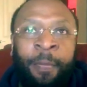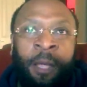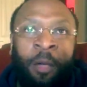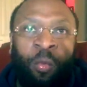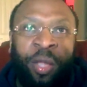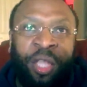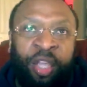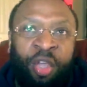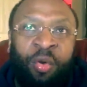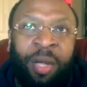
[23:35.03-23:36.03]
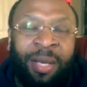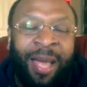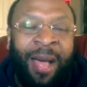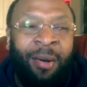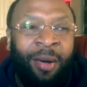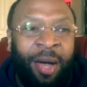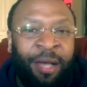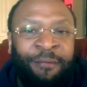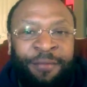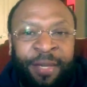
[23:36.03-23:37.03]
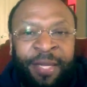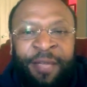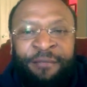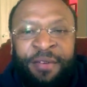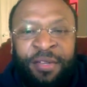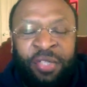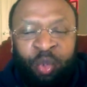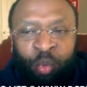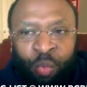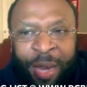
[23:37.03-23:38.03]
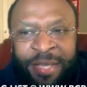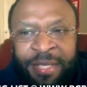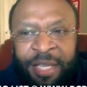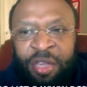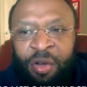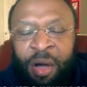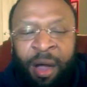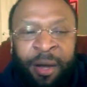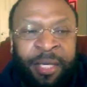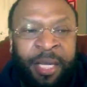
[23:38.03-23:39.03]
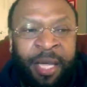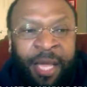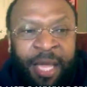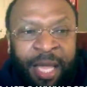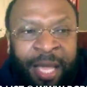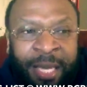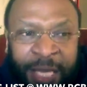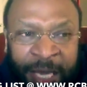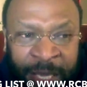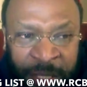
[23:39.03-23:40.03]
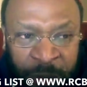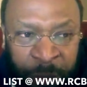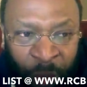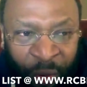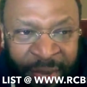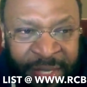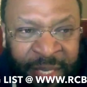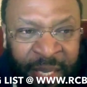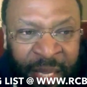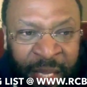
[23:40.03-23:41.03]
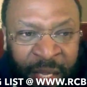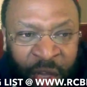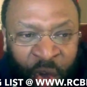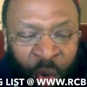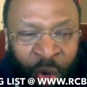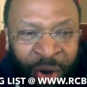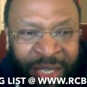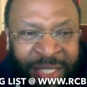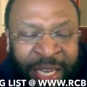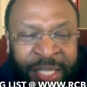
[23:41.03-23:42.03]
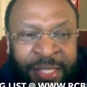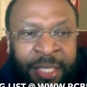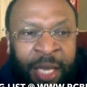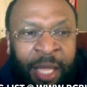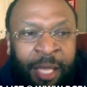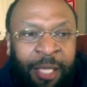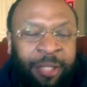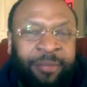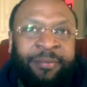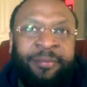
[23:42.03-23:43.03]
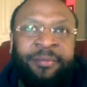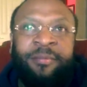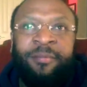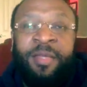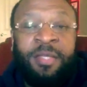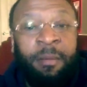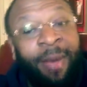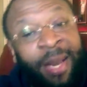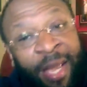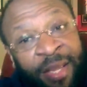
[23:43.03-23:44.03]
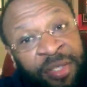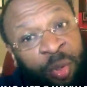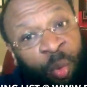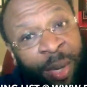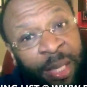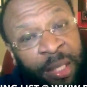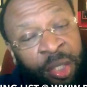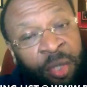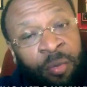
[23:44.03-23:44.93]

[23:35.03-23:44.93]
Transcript: When you allow unforgiveness to rest in your heart, it is poisoning your destiny. Somebody has to awaken you